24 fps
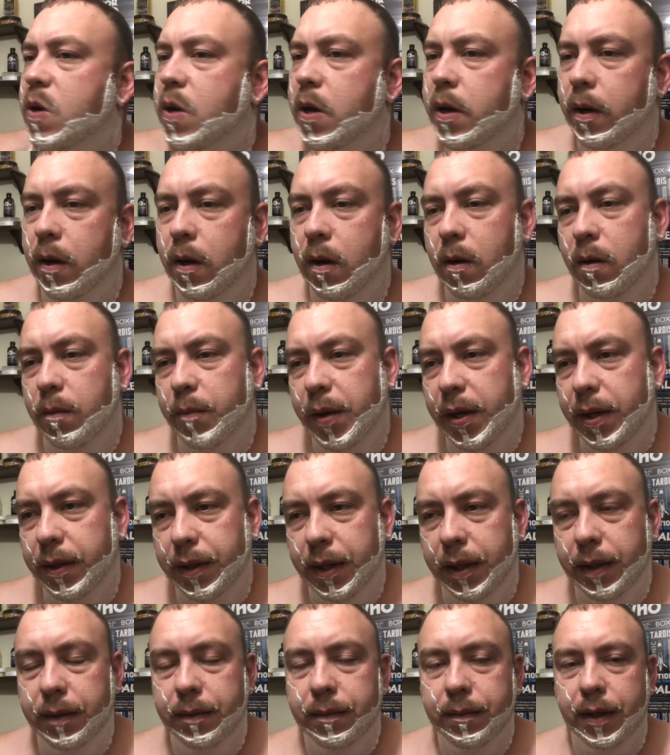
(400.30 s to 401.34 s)
Like, oh
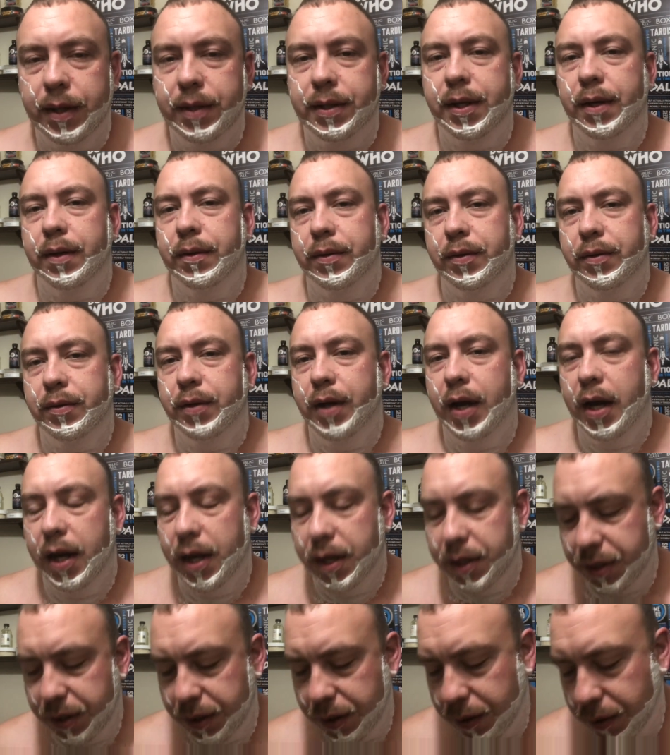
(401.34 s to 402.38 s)
man, they tell new
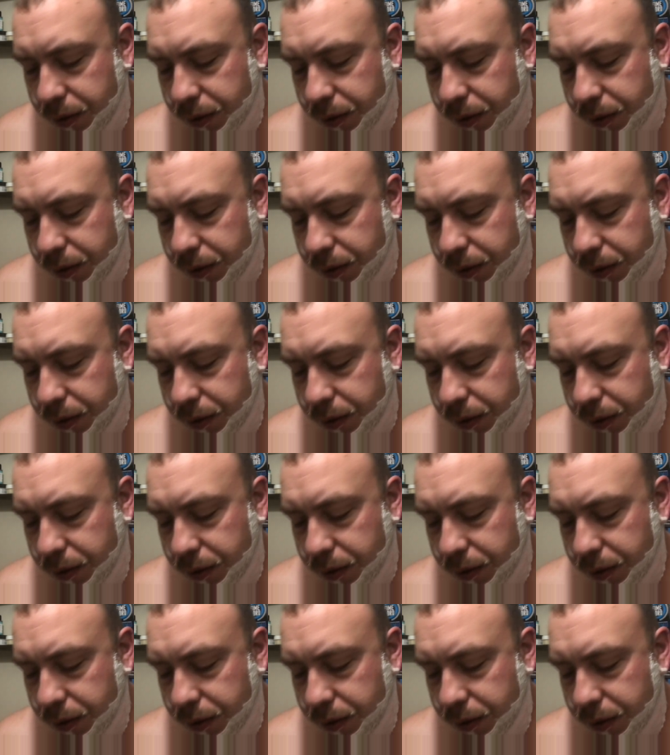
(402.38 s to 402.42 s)
guys to